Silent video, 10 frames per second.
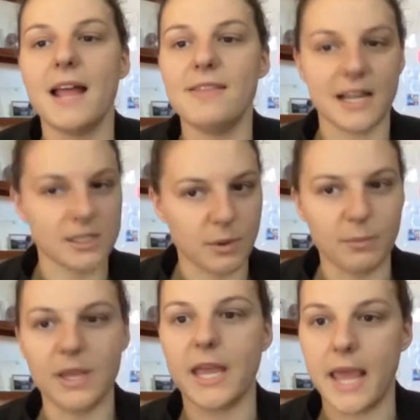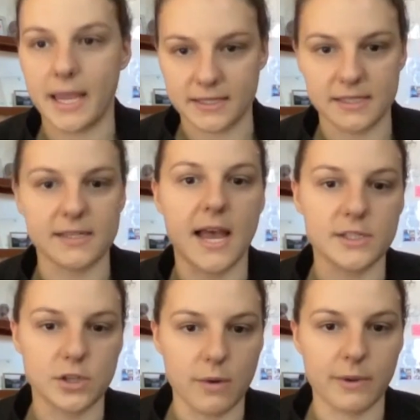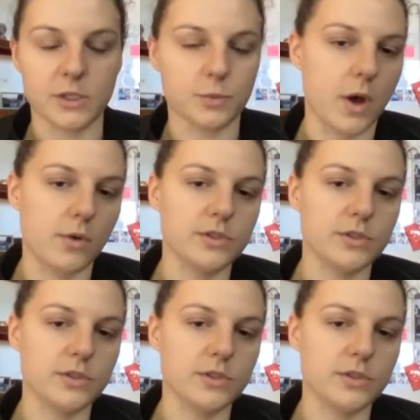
And that's when we get exercise going as well.